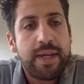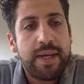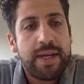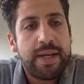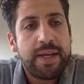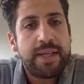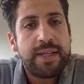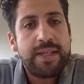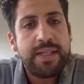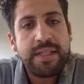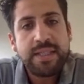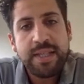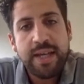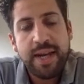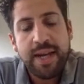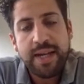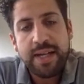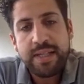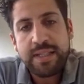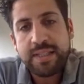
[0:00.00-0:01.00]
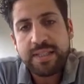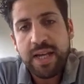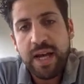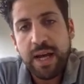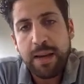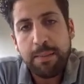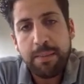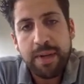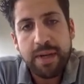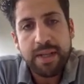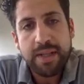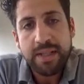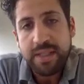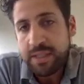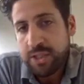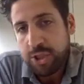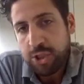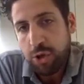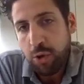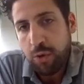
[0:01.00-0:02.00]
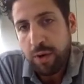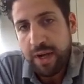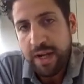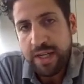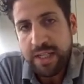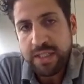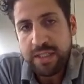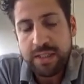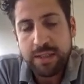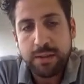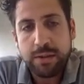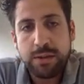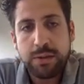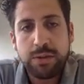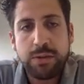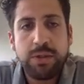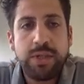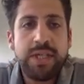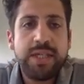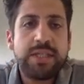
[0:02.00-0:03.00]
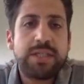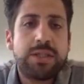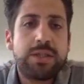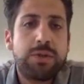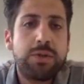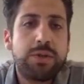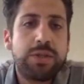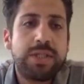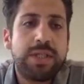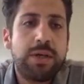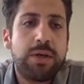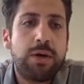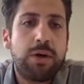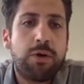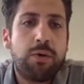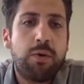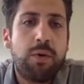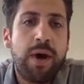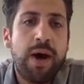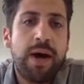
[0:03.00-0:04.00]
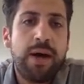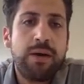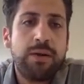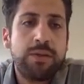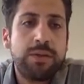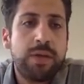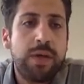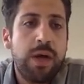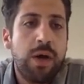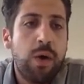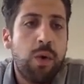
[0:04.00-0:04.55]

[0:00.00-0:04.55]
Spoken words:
In this case, I made this showcase, these two single crown.